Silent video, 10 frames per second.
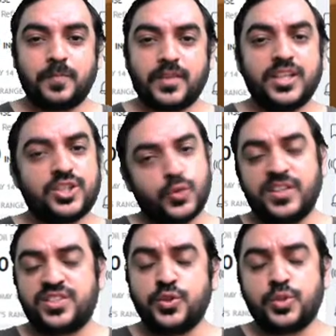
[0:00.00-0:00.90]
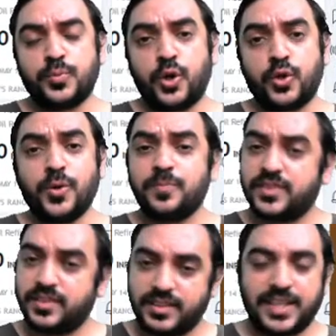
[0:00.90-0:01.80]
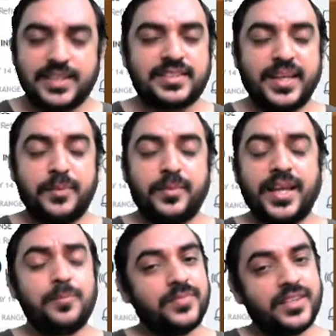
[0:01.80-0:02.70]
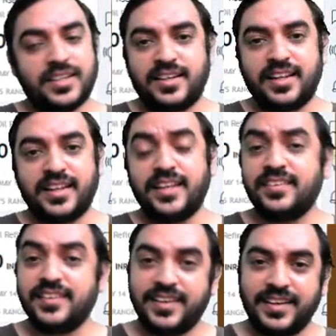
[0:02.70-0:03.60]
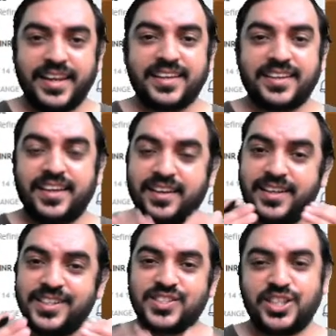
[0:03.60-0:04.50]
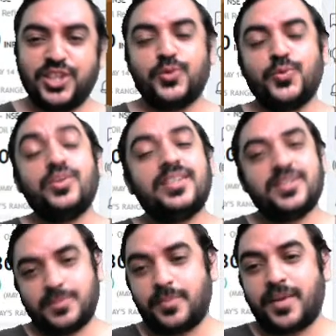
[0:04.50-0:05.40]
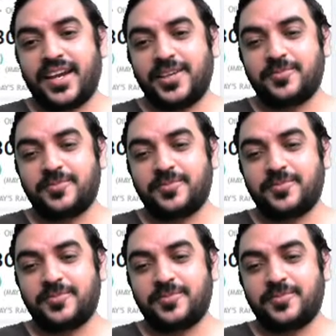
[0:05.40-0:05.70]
So we'll see you tomorrow at the same time. Till then, take care. See you. Bye-bye.